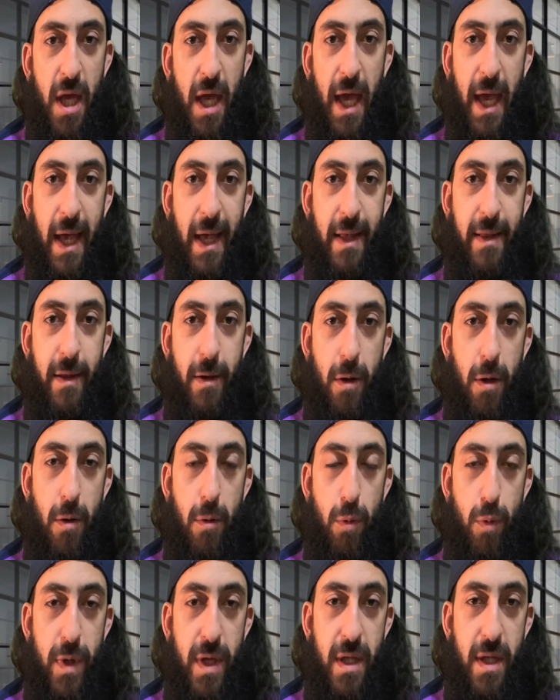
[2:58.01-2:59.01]
and
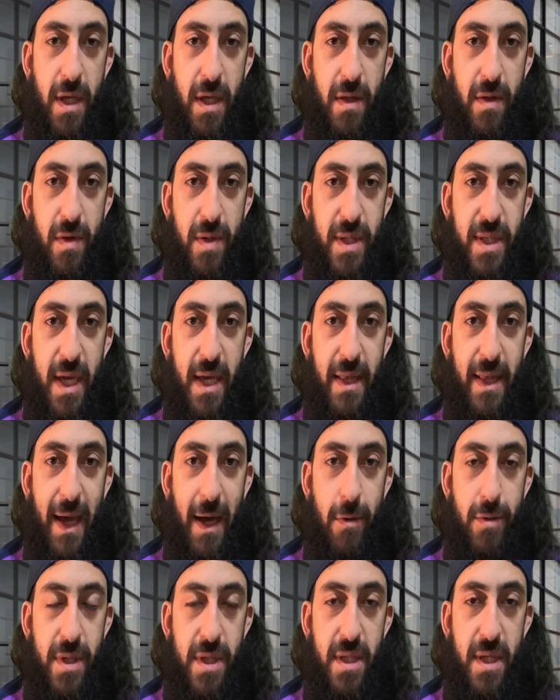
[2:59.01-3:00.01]
we need to send
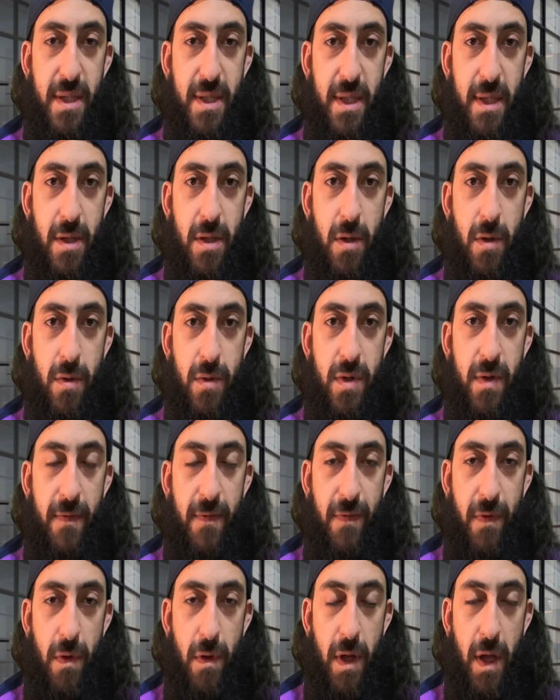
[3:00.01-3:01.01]
out Sessegnon to
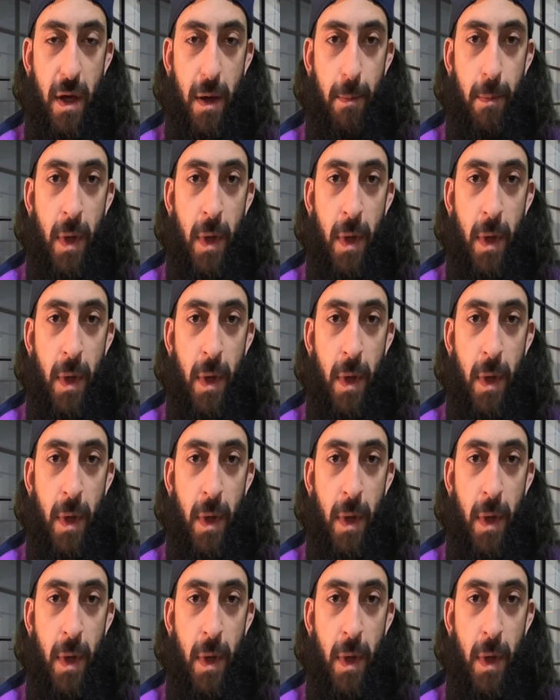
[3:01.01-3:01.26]
Fulham